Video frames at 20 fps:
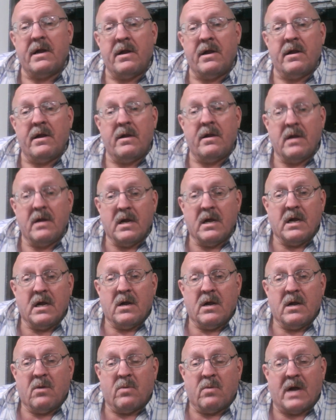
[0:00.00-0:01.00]
And
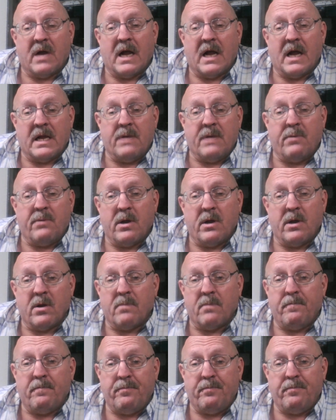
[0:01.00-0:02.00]
when I leave
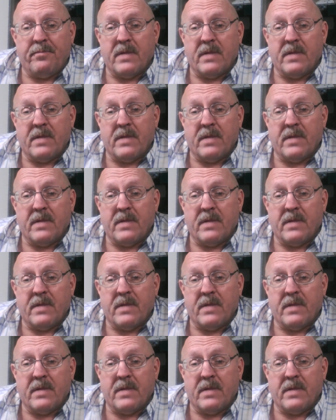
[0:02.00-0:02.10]
here,